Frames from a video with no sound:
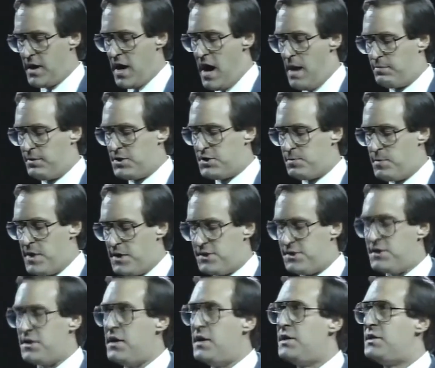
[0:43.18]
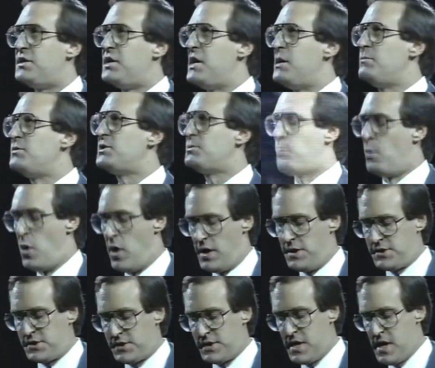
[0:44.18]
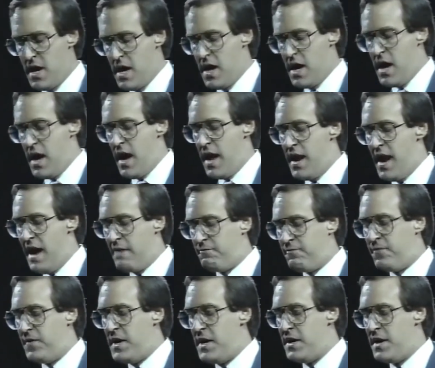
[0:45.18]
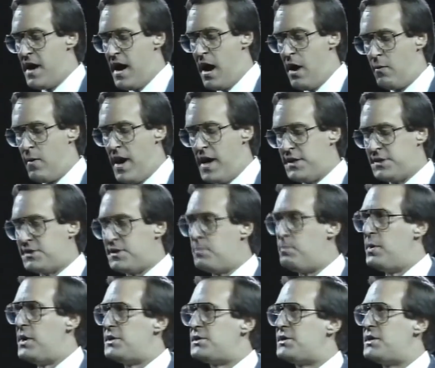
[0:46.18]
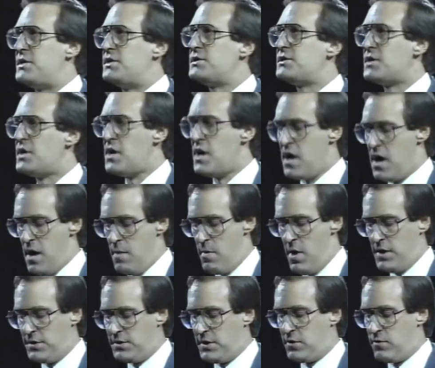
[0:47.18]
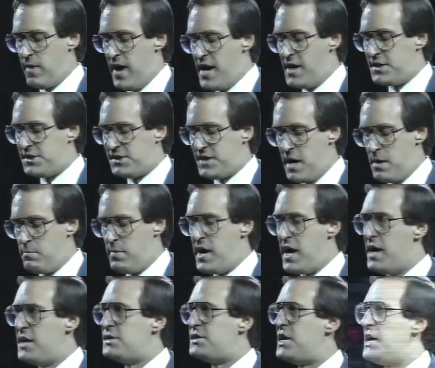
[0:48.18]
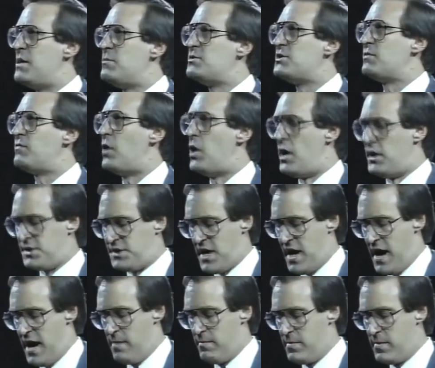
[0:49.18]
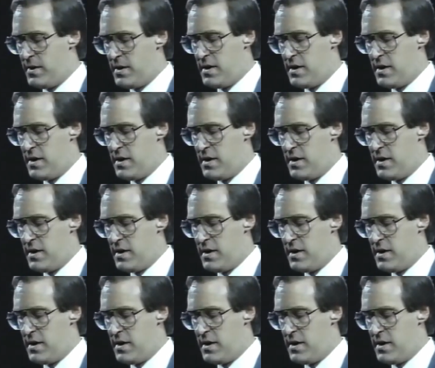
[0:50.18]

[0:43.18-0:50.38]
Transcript: accomplishments in team sports. And that feat now ranks the Pistons among the greatest NBA teams of all time.